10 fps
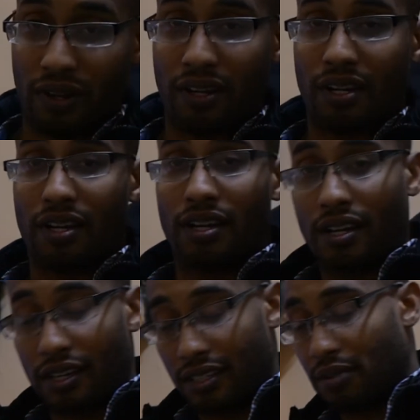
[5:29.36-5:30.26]
one.
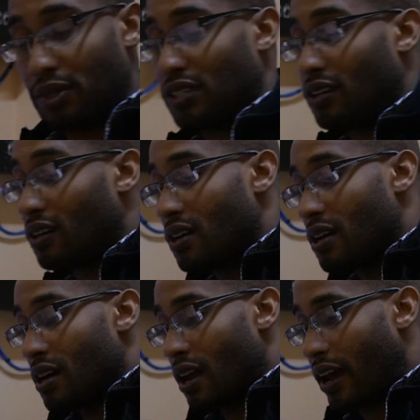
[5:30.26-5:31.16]
You see me? So
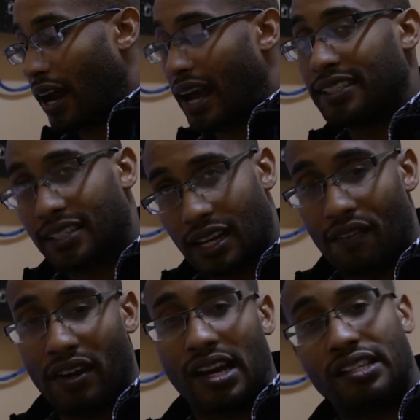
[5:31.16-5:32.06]
like I still
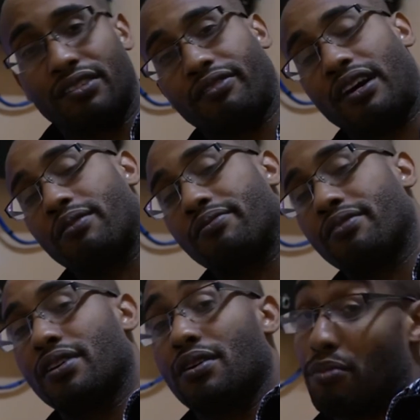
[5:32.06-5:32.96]
have a 9 to 5,
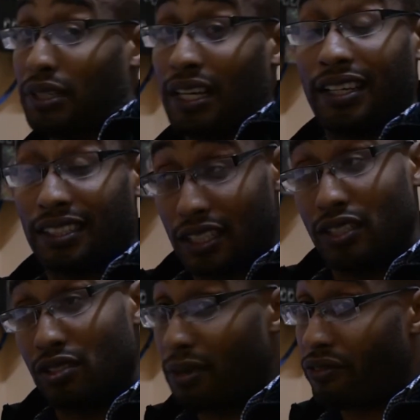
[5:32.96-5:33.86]
but I
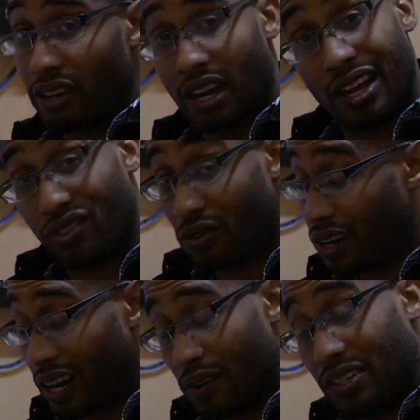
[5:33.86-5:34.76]
still do my freelance
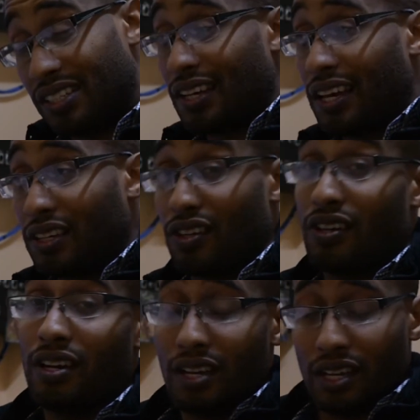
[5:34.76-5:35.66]
work, and which is like, so
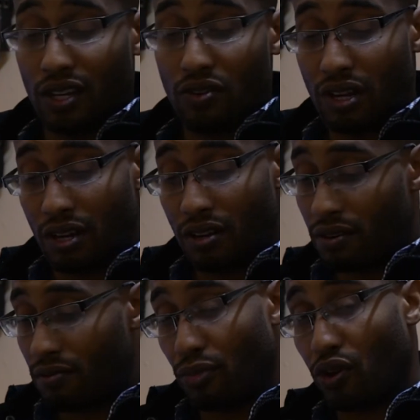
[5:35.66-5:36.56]

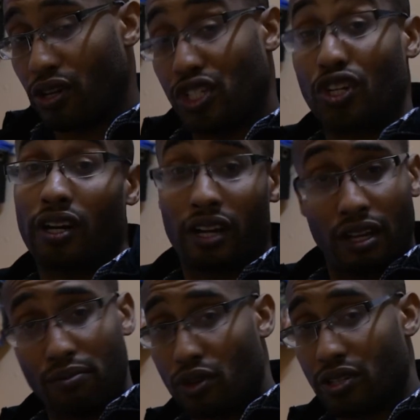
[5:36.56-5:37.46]
you're
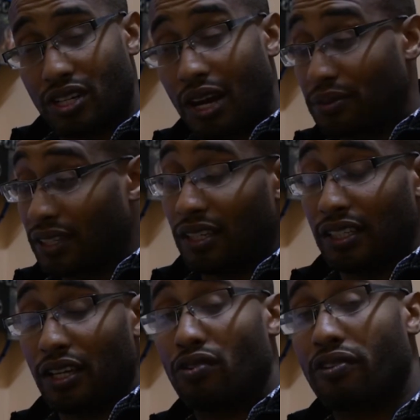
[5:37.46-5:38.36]
juggling both jobs, so
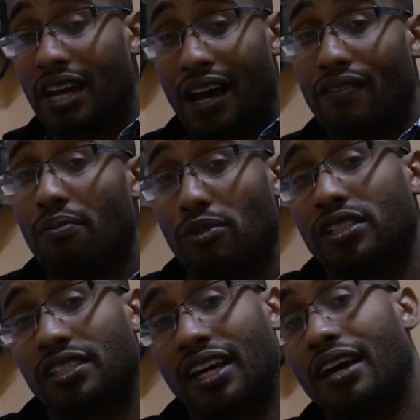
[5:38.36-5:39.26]
you don't really have that
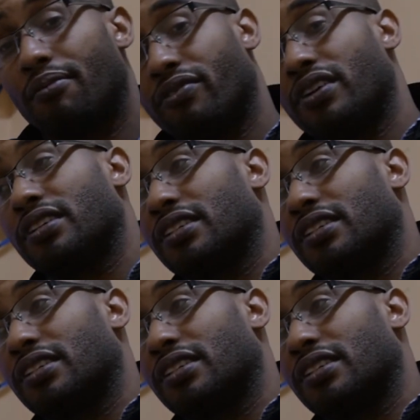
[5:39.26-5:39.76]
much time for